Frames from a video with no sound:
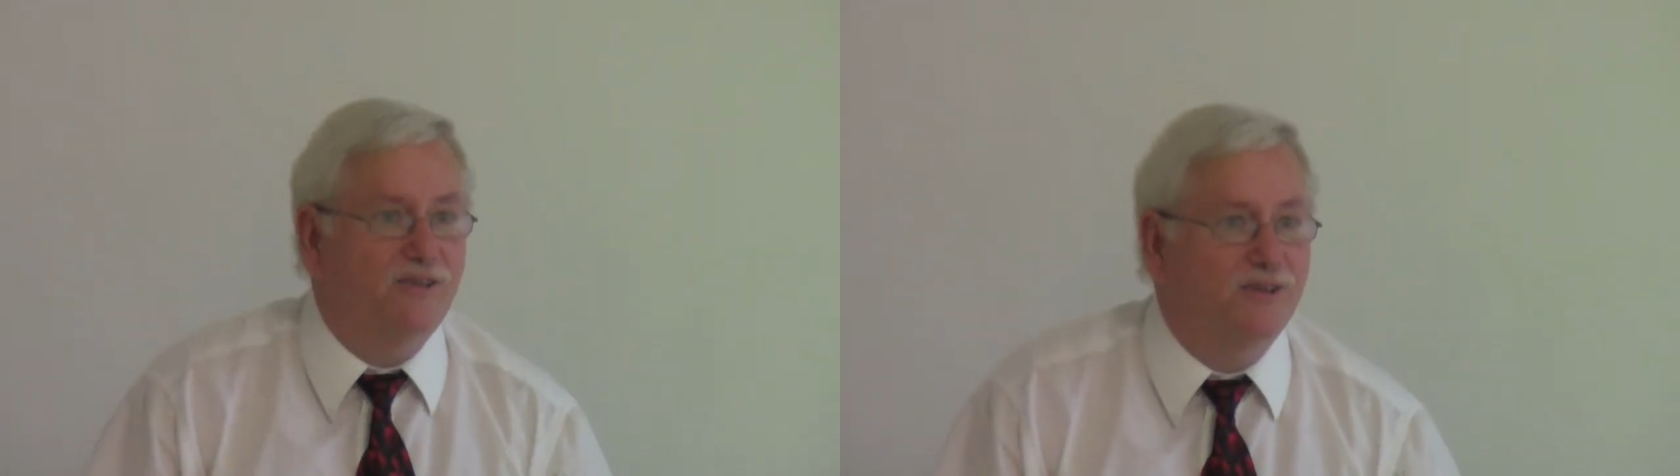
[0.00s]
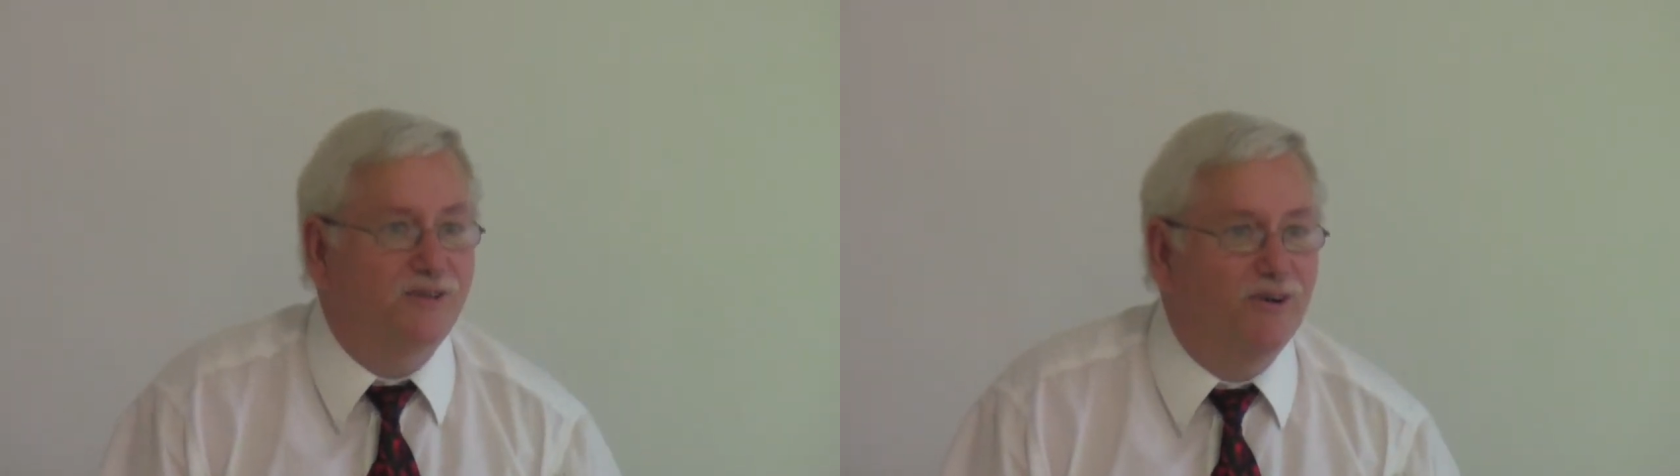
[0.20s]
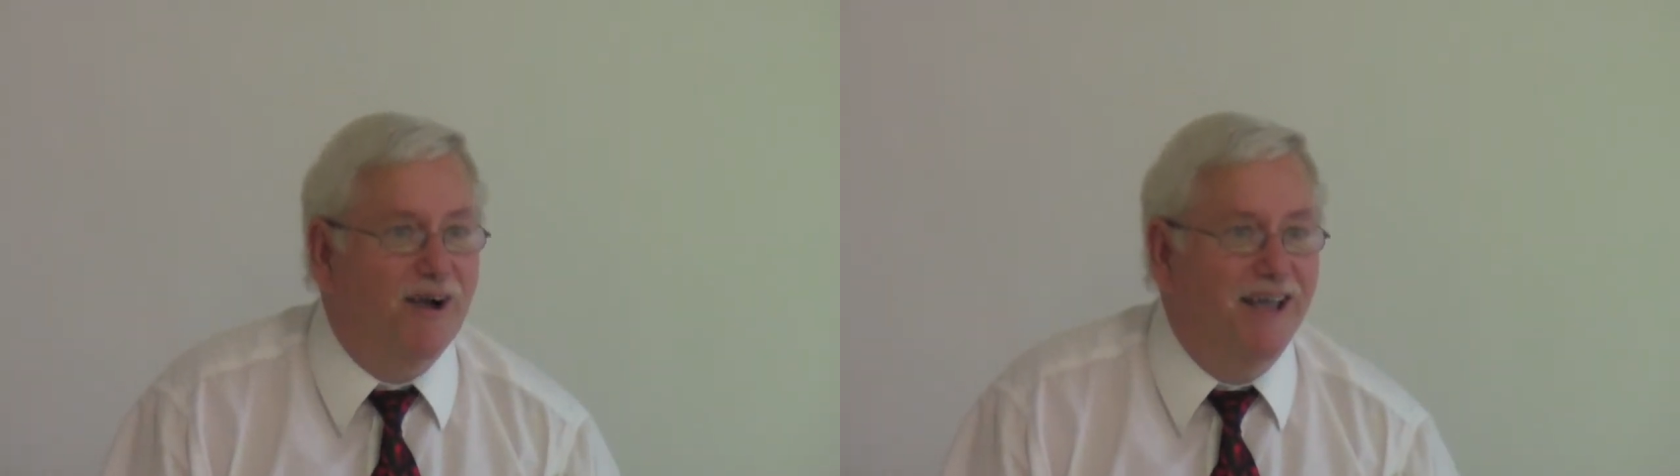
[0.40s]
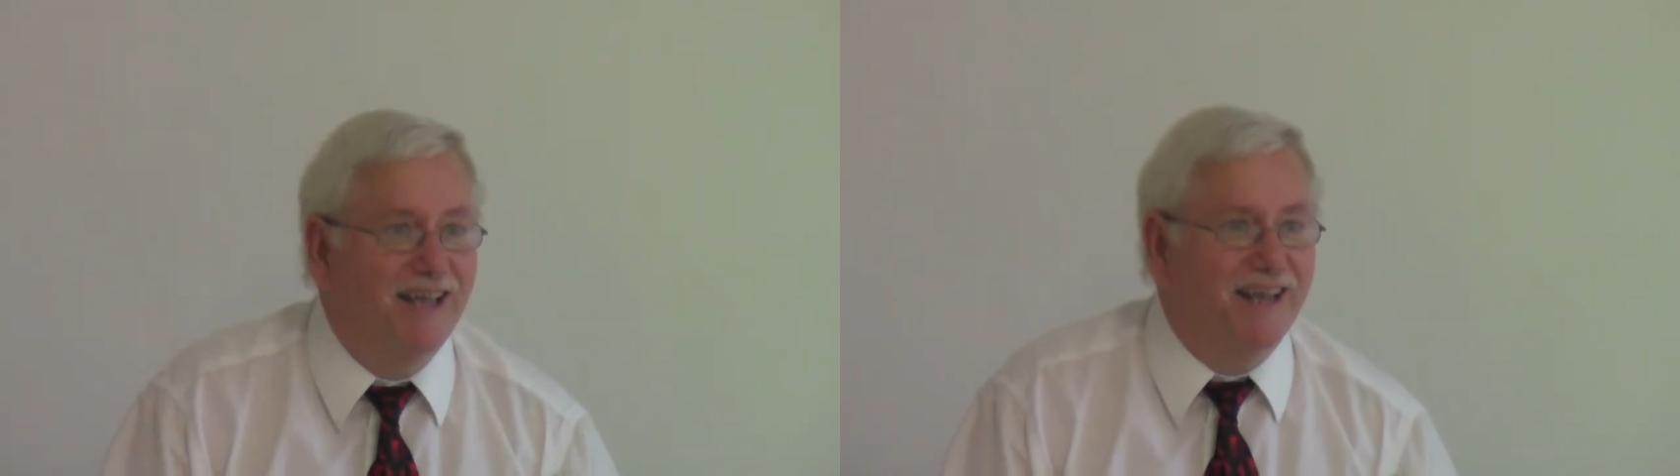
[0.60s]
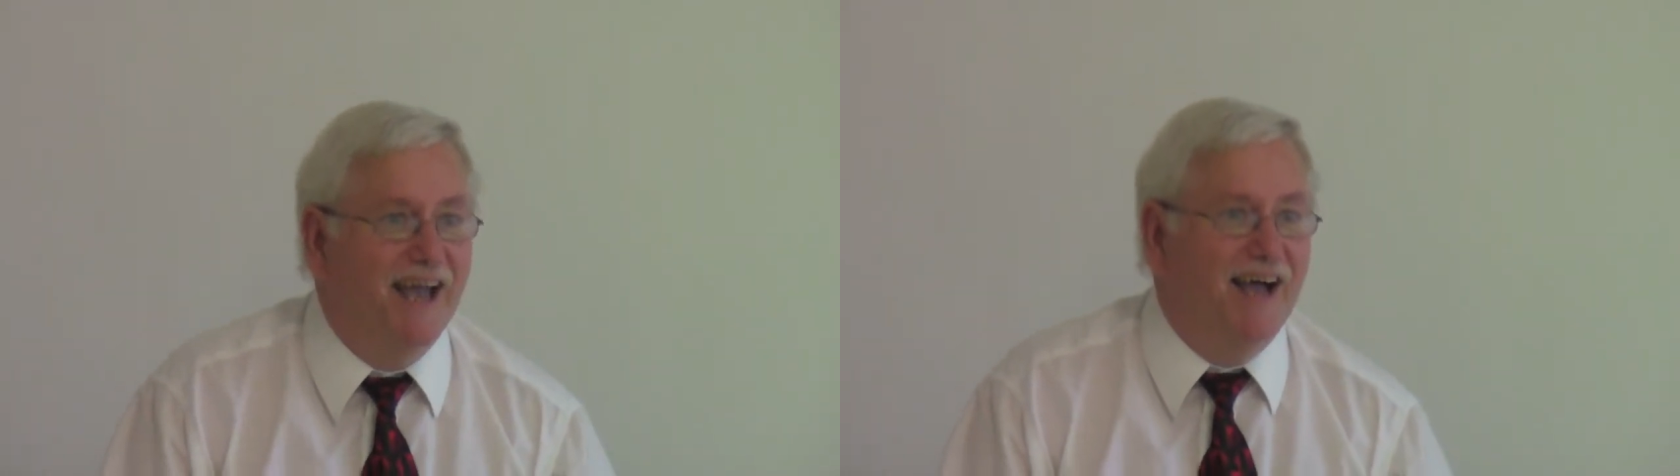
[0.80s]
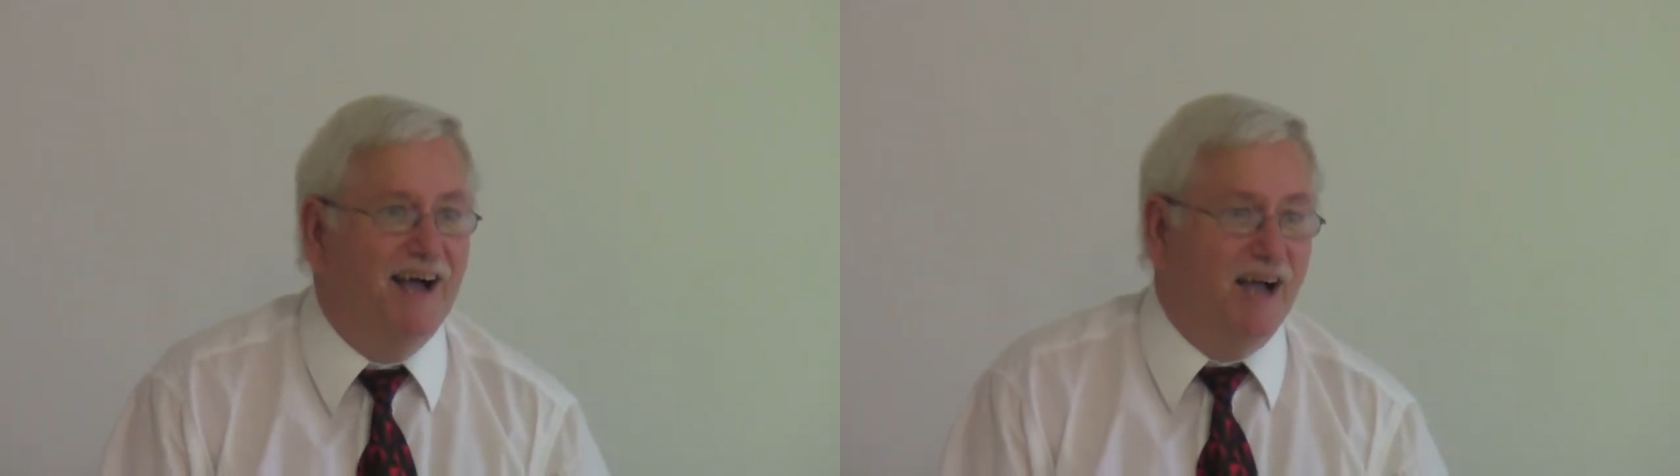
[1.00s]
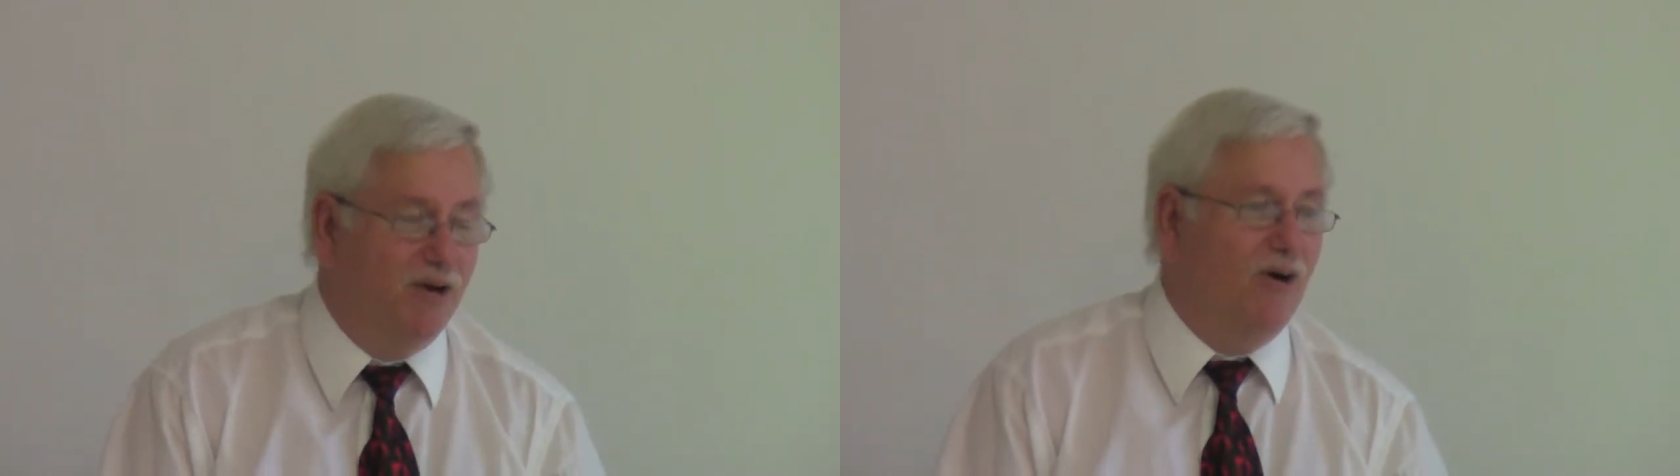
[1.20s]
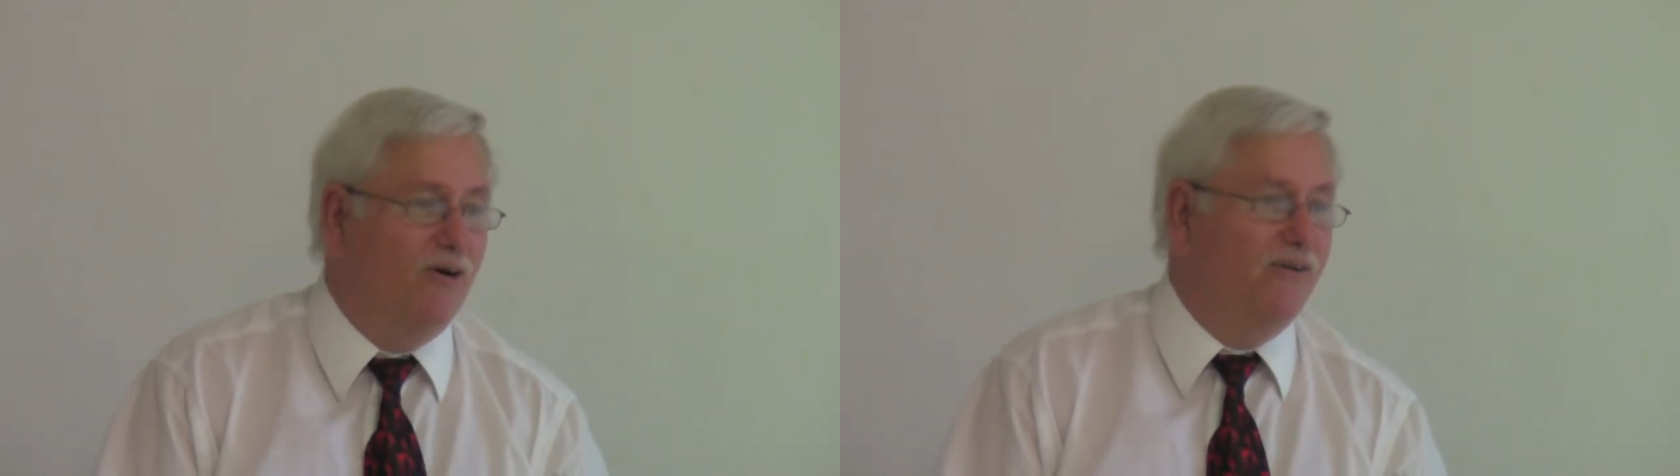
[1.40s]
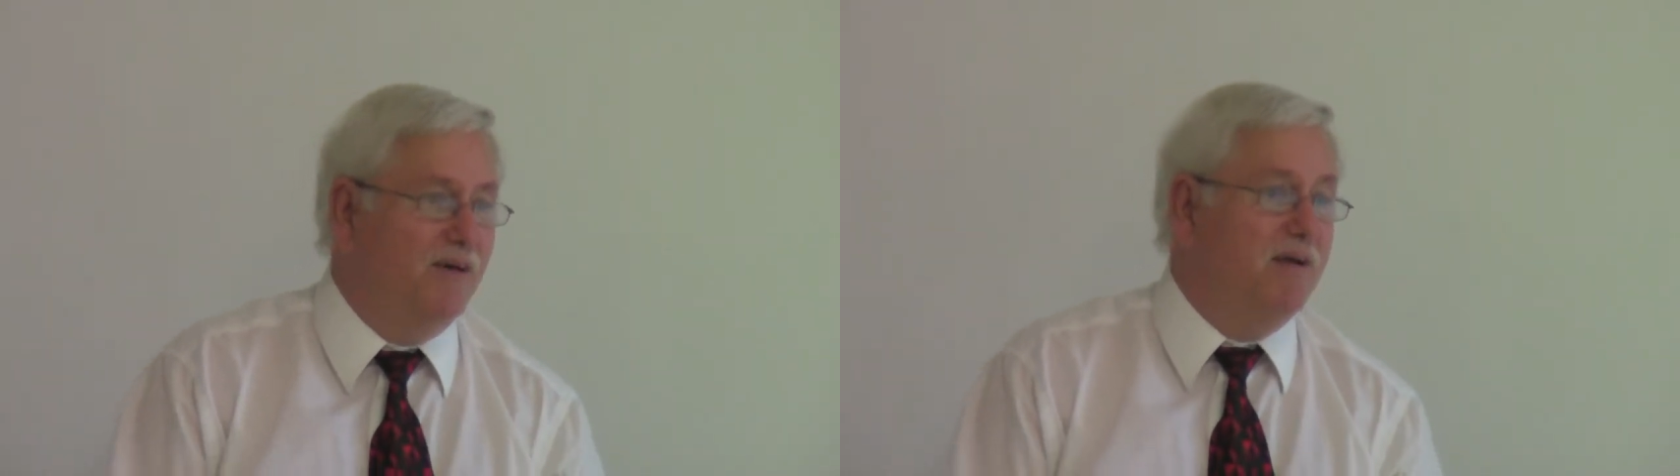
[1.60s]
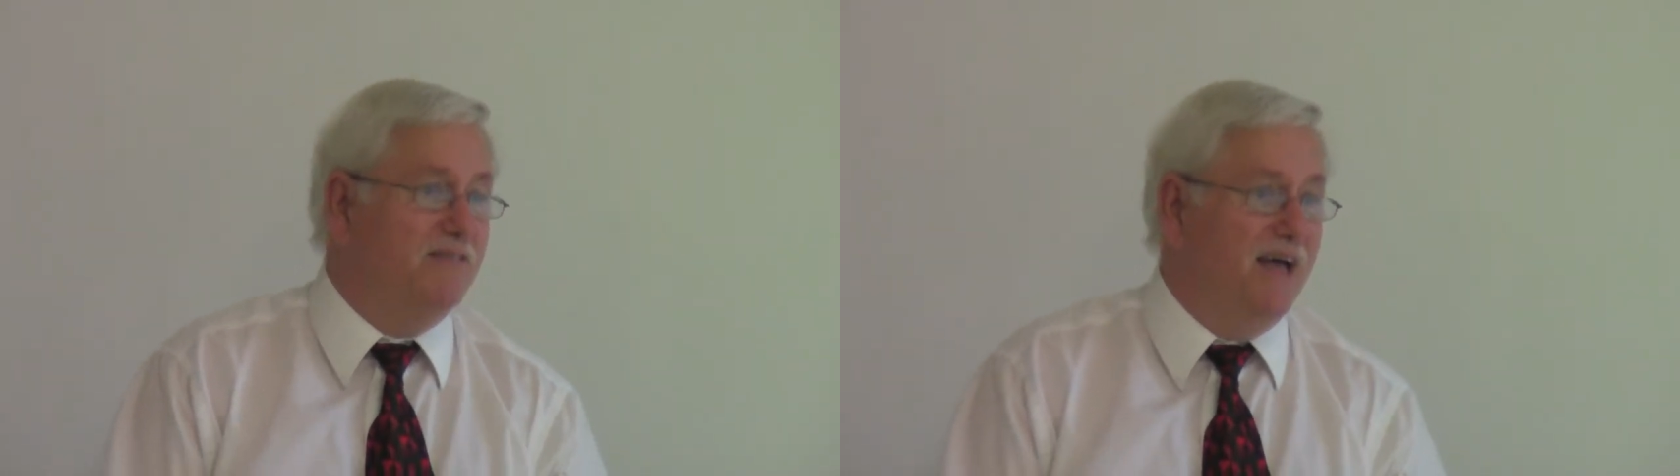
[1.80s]
So try, yeah, I
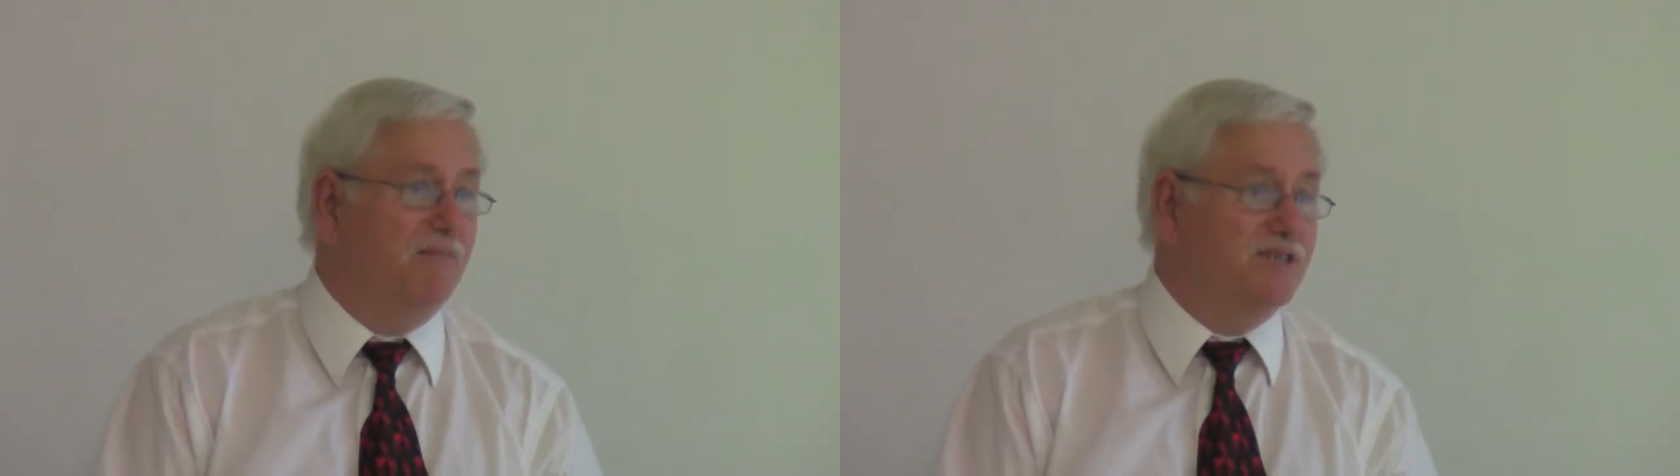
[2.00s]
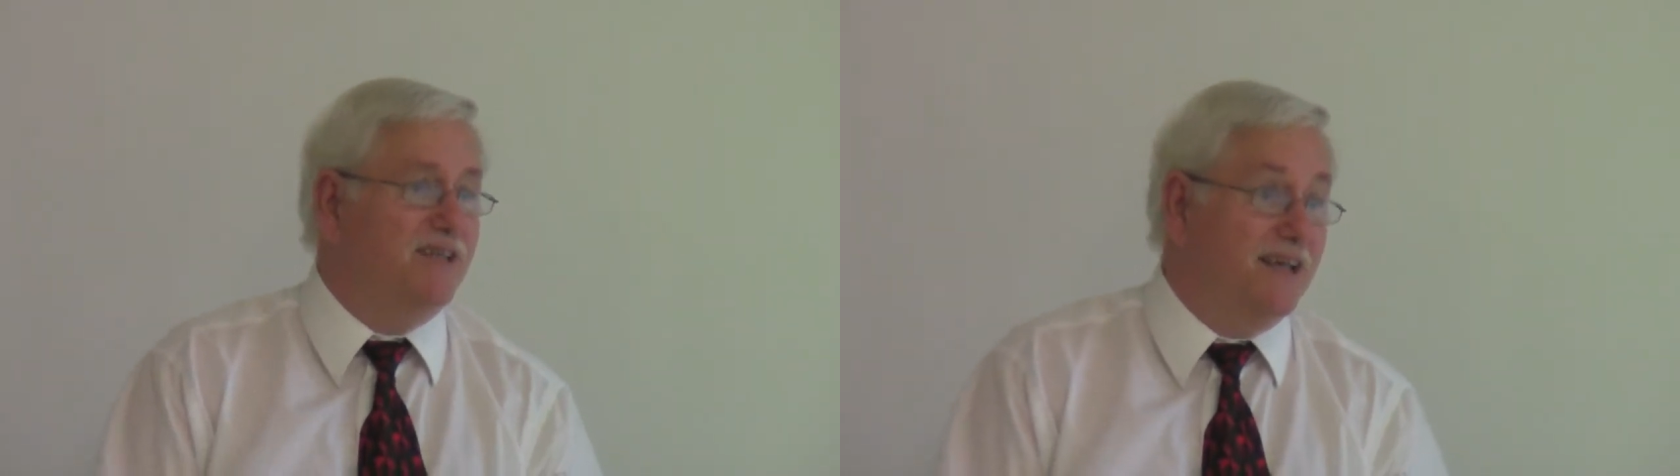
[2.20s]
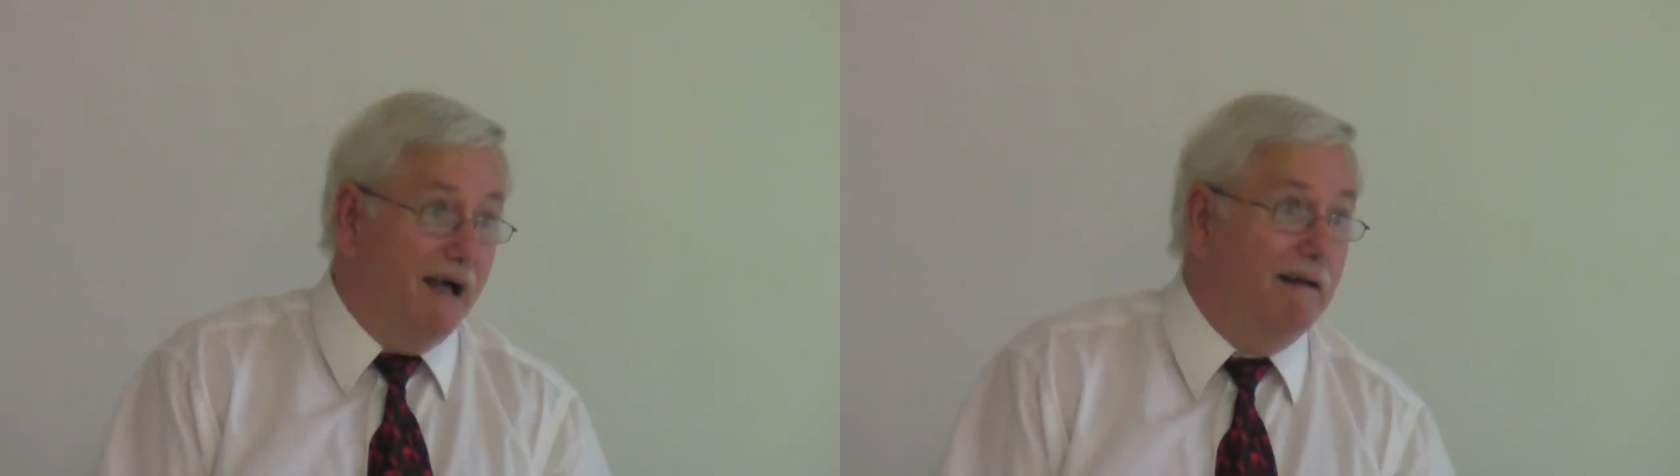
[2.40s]
know, I made that mistake.